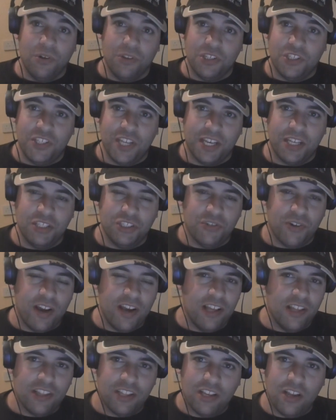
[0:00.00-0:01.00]
the second
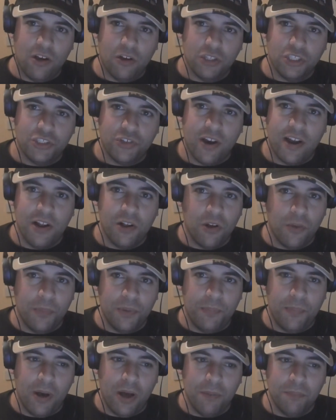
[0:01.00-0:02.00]
trailer. The last trailer got
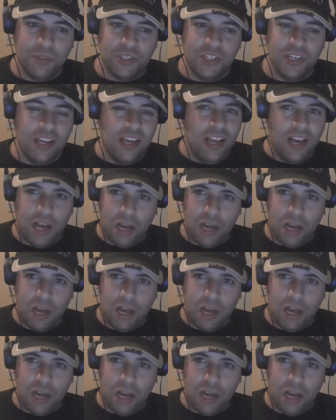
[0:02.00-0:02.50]
me pumped.